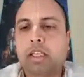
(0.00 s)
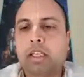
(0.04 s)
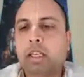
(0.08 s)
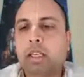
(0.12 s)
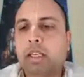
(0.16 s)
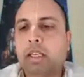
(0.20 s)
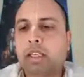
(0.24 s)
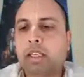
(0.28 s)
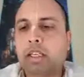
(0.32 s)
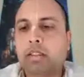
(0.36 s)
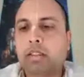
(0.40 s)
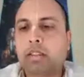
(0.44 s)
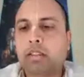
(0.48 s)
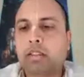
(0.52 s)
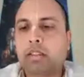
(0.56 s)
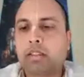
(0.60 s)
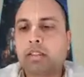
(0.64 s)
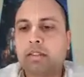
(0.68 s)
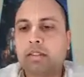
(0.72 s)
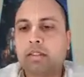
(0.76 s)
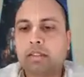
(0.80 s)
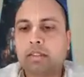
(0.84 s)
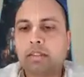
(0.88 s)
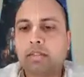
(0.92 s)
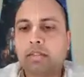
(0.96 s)
and
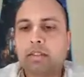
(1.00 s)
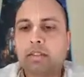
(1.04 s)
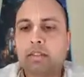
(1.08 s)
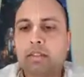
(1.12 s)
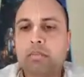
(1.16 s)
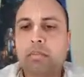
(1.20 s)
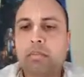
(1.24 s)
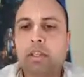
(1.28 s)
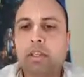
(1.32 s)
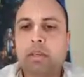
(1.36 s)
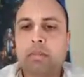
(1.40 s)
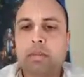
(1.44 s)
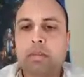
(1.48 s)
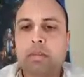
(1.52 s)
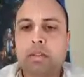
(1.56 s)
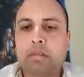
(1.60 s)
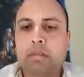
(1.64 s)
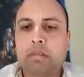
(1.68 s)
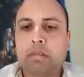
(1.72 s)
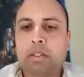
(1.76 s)
vibrama